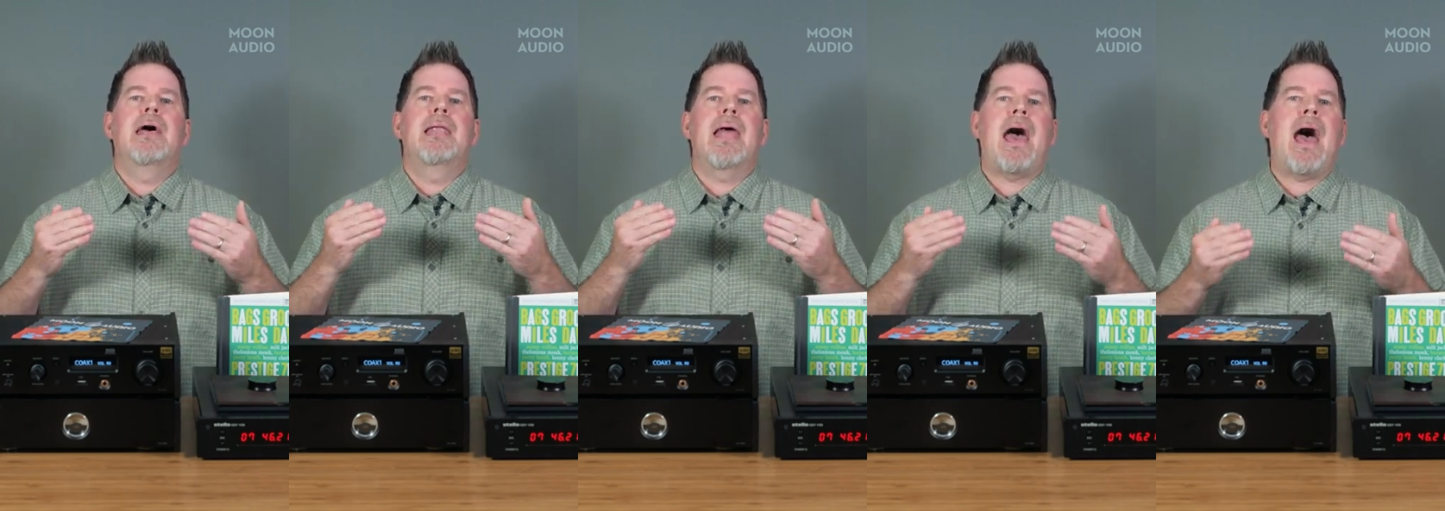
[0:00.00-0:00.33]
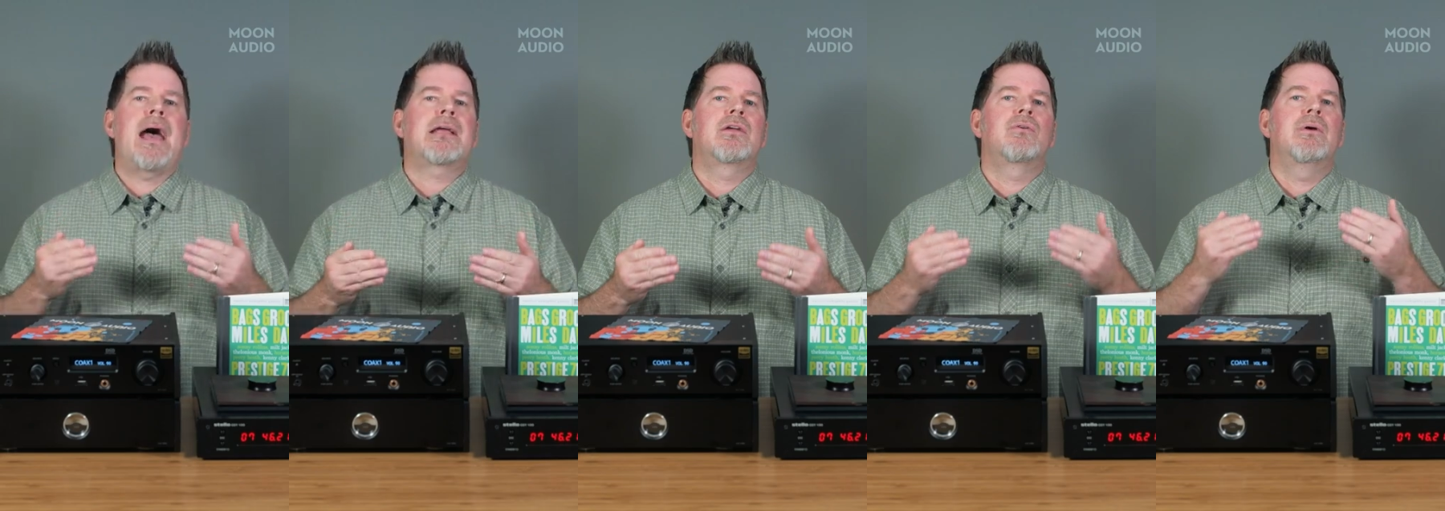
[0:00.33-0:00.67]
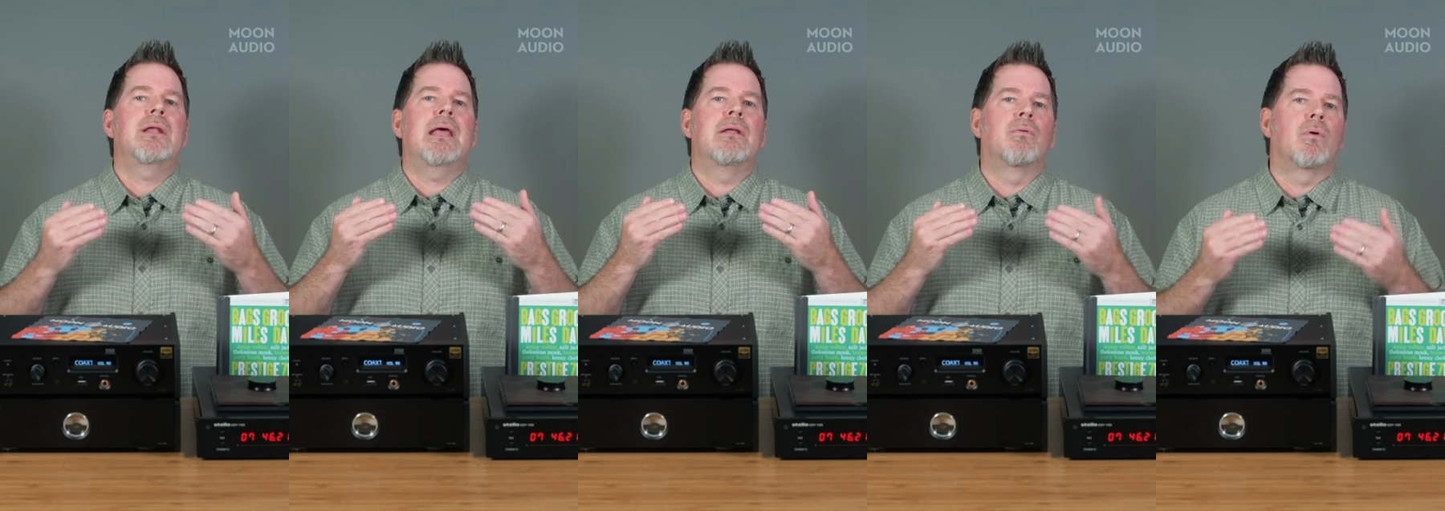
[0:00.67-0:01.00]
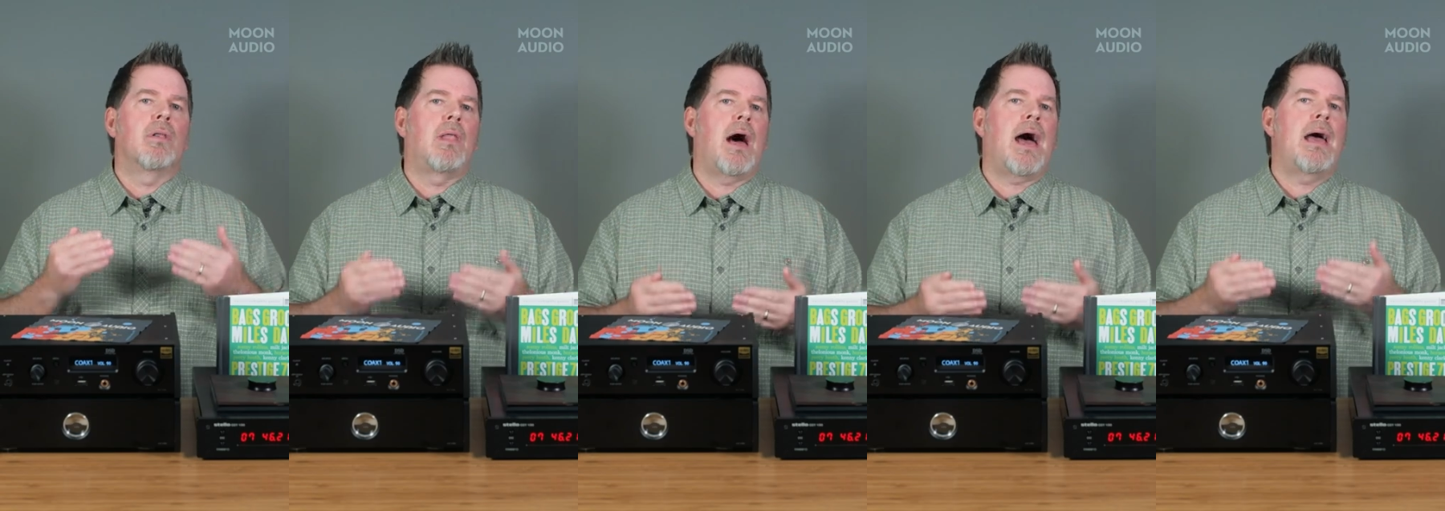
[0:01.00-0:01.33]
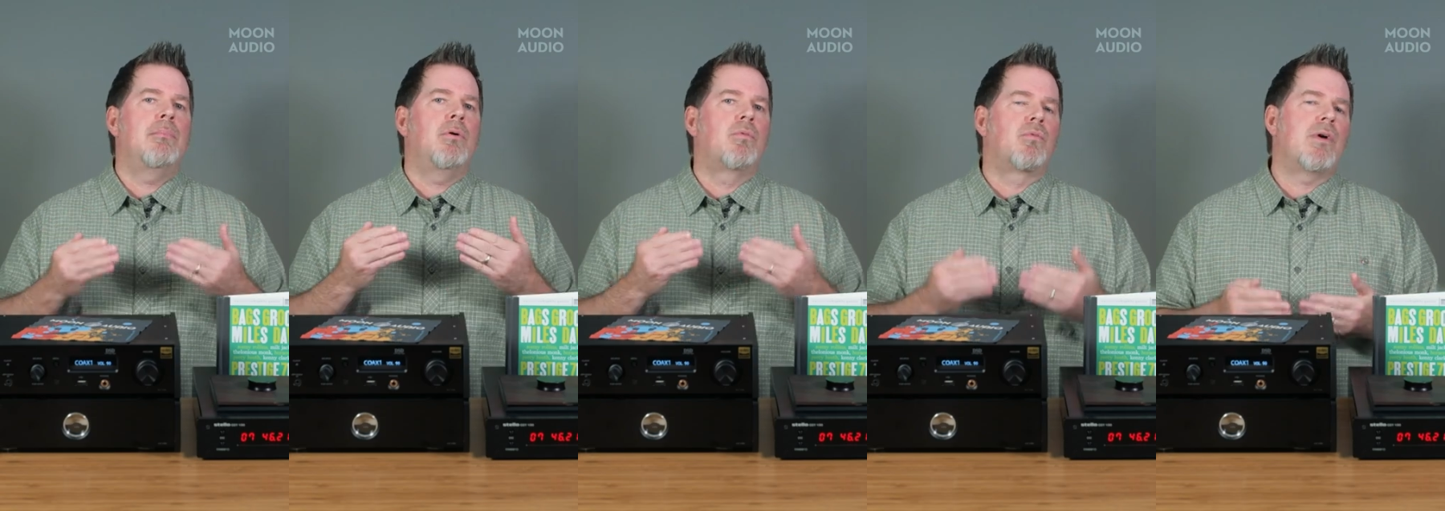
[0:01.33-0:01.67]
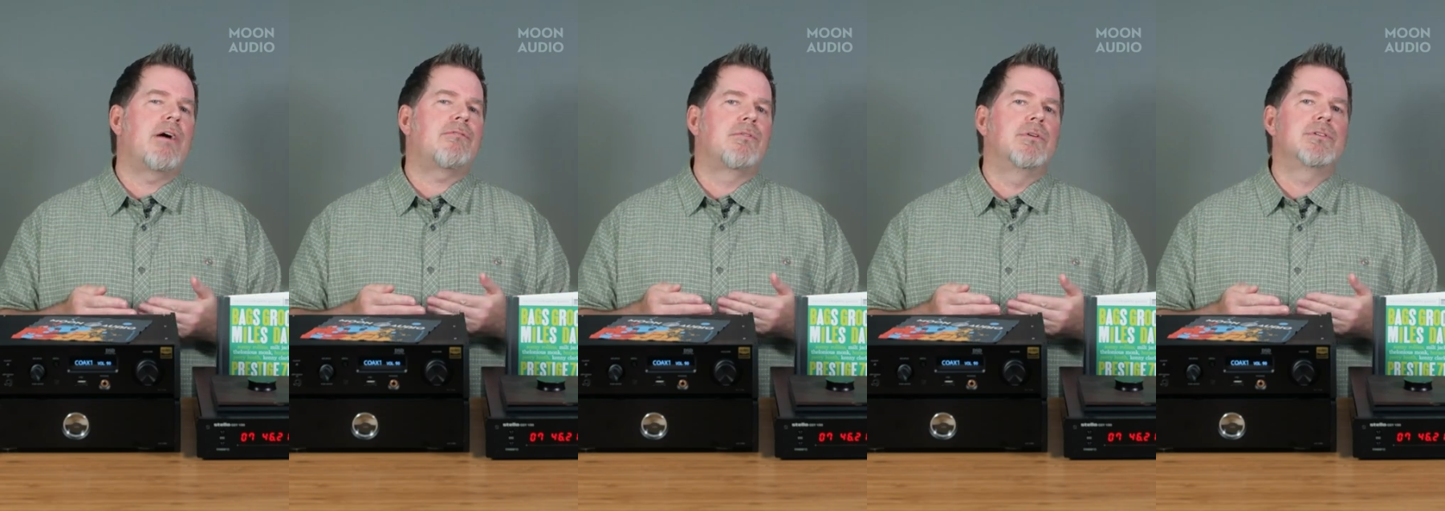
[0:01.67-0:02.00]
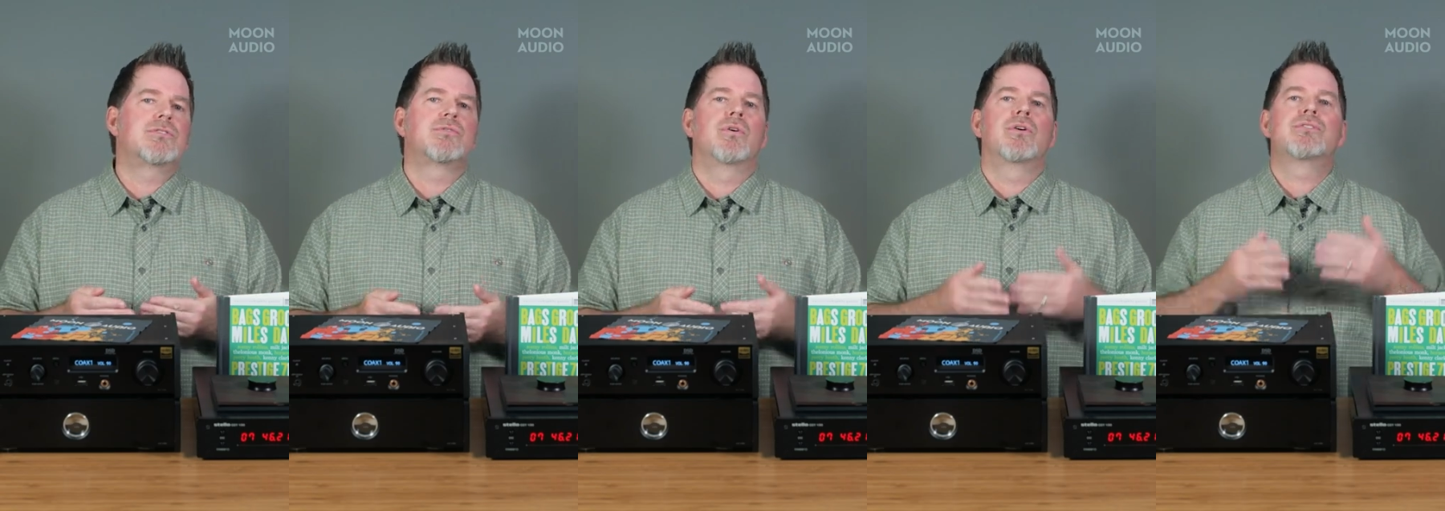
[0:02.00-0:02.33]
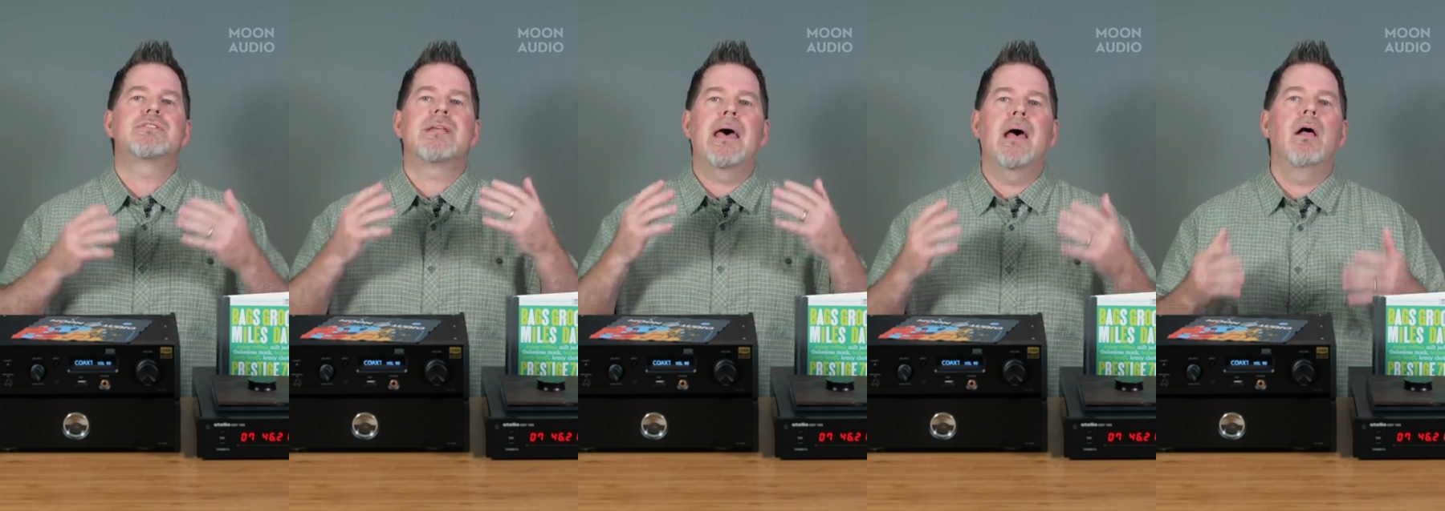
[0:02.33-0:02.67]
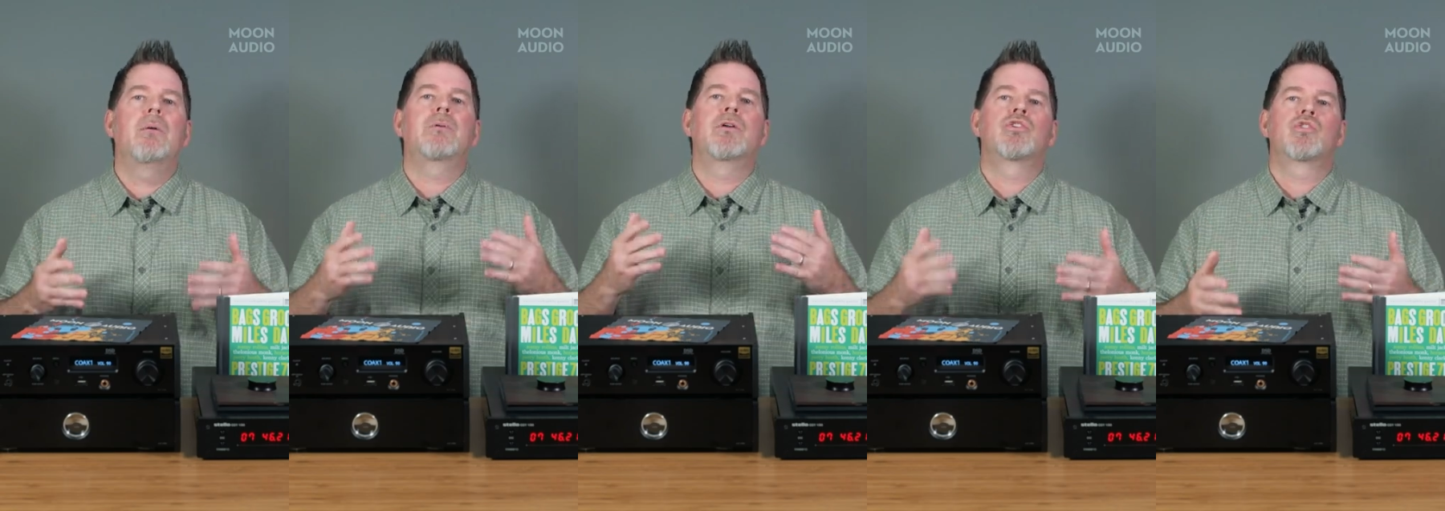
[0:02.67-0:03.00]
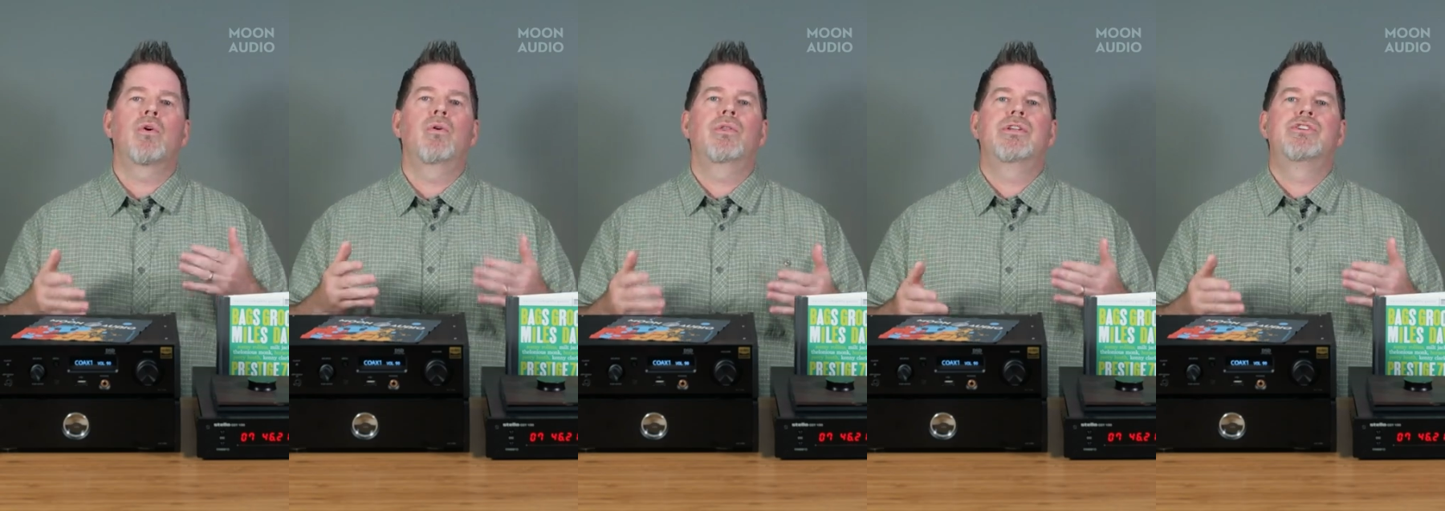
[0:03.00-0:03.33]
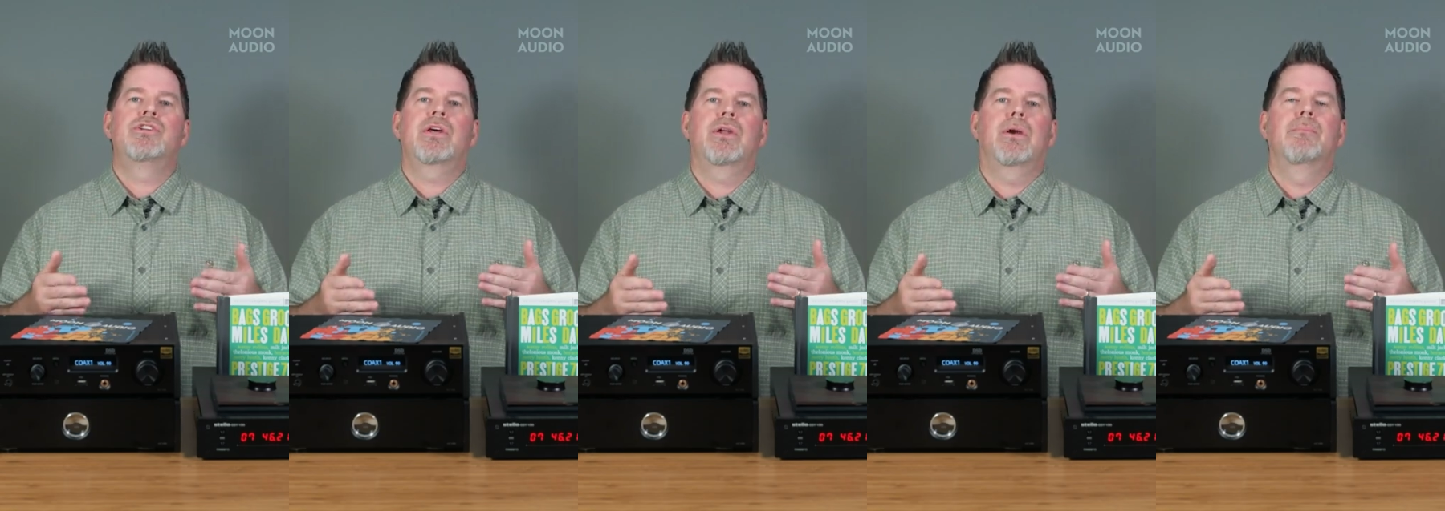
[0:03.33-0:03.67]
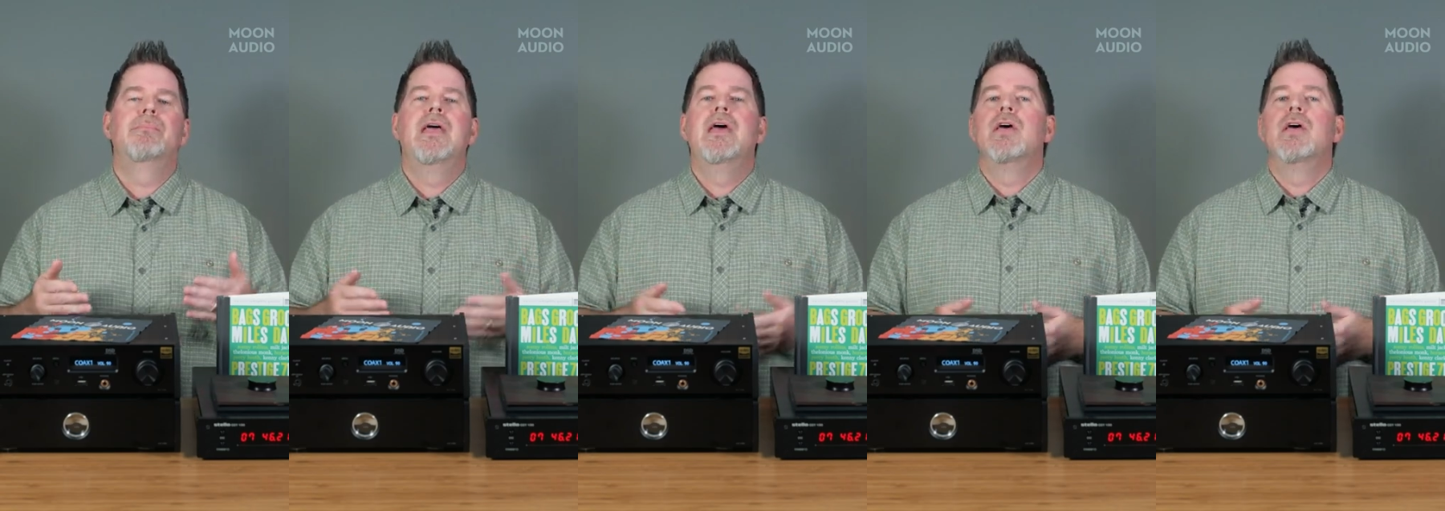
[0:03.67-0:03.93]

an accurate and reliable reference source to help control the jitter.